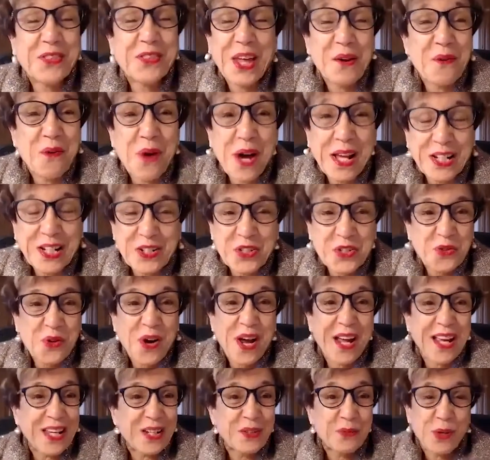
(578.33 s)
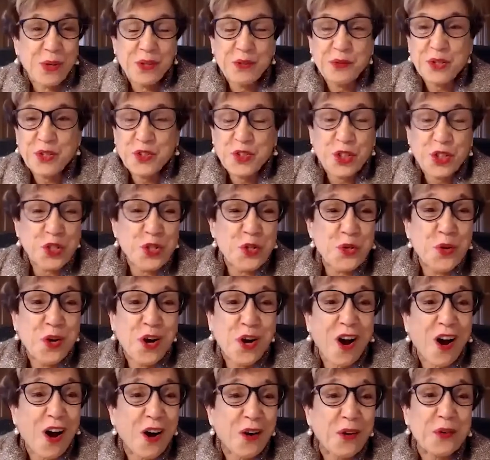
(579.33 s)
they want to try it, whether it's a new
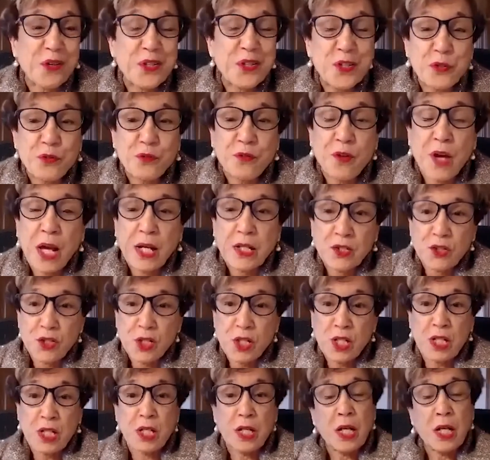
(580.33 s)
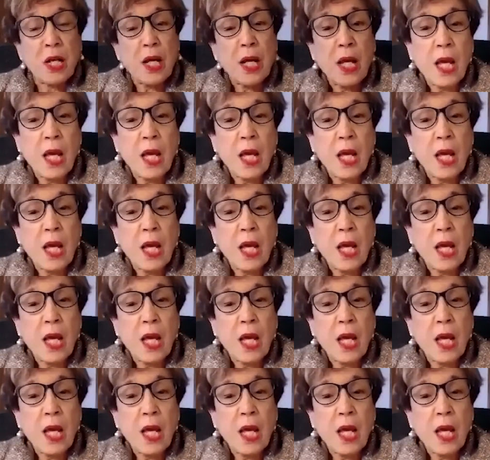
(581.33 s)
car or a new vaccine.